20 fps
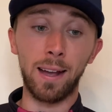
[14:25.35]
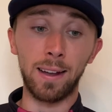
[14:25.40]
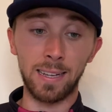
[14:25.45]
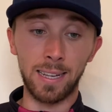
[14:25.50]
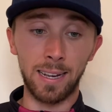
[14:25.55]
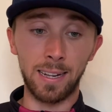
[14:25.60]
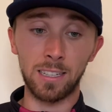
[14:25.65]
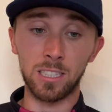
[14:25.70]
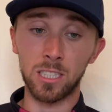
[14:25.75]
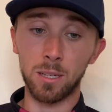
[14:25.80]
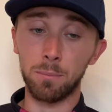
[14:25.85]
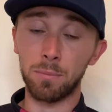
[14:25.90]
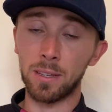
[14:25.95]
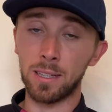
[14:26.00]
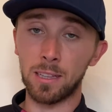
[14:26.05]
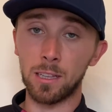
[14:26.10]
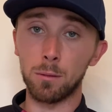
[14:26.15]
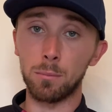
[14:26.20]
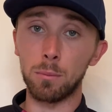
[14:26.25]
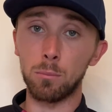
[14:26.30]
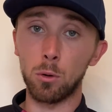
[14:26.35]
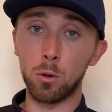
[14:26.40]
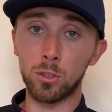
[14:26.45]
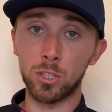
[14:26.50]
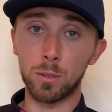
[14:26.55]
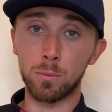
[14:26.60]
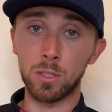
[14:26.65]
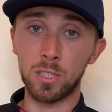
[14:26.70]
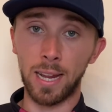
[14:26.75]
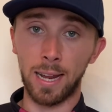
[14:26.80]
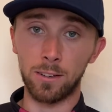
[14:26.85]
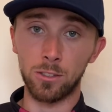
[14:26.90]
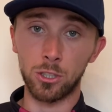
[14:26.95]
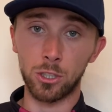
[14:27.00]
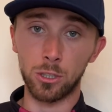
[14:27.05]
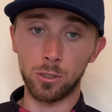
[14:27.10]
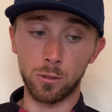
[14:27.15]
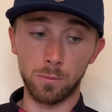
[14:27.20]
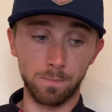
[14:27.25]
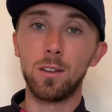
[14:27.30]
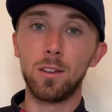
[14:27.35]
and getting something a little bit more substantial.